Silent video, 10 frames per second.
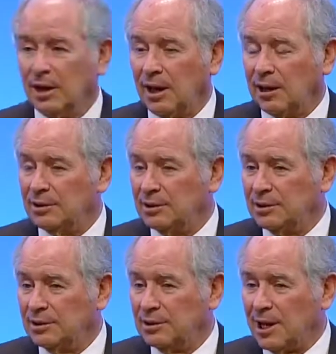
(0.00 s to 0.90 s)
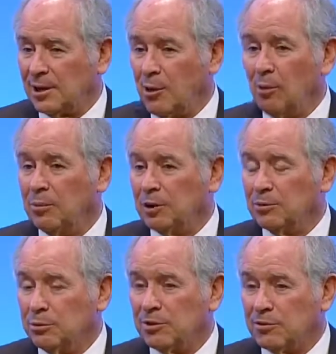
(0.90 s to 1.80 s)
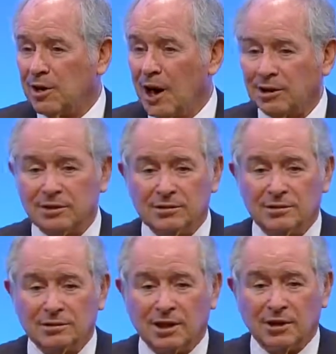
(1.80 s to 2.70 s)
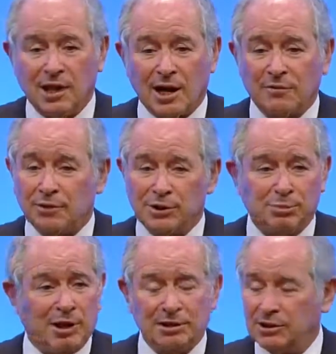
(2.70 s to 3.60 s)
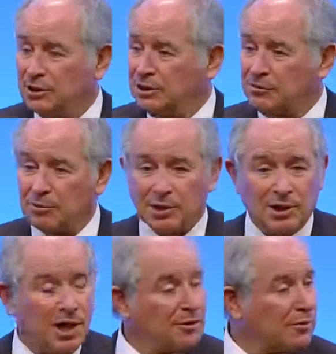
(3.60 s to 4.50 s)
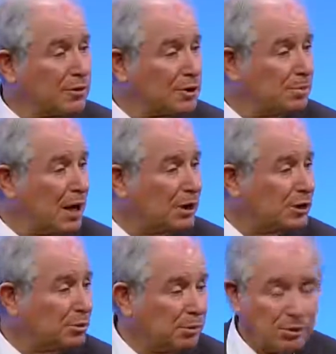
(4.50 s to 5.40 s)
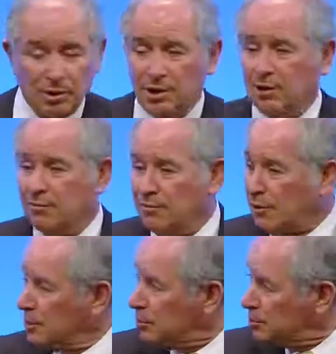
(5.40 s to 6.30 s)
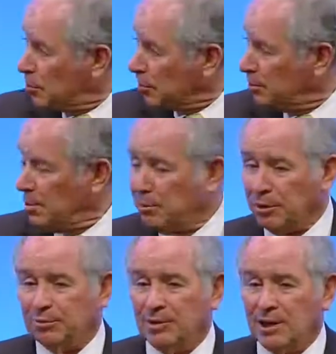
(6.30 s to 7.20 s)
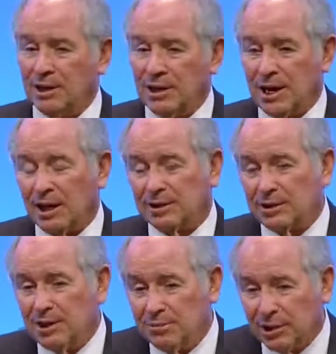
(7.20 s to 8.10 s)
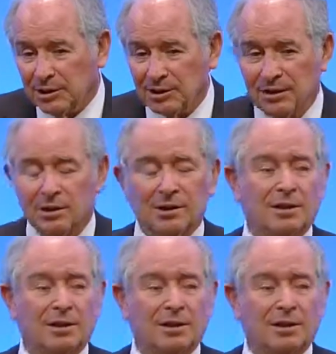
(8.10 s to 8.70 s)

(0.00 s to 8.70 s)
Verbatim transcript: And at Goldman, you would have gotten a lot of responses from a lot of responsible, very smart people. At Lehman,